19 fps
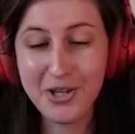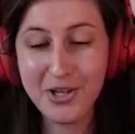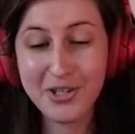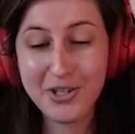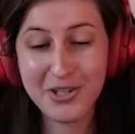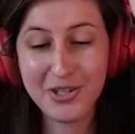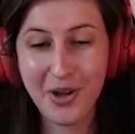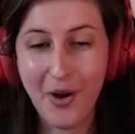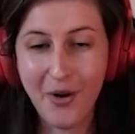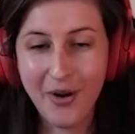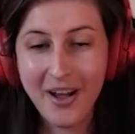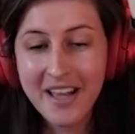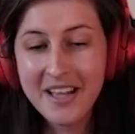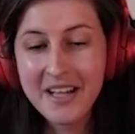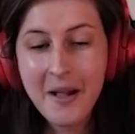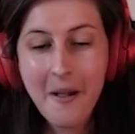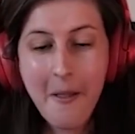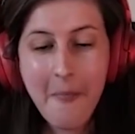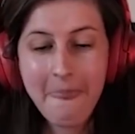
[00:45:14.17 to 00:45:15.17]
so
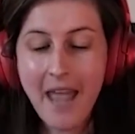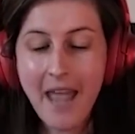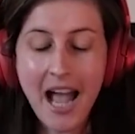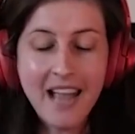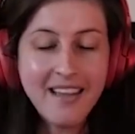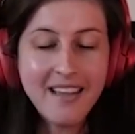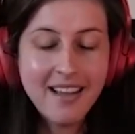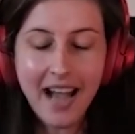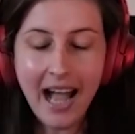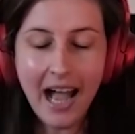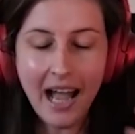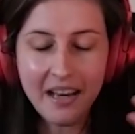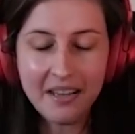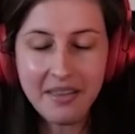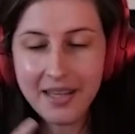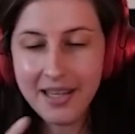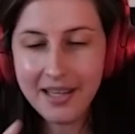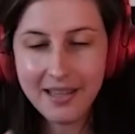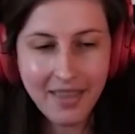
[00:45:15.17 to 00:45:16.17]
I I
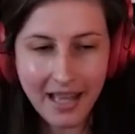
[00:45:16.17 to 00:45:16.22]
think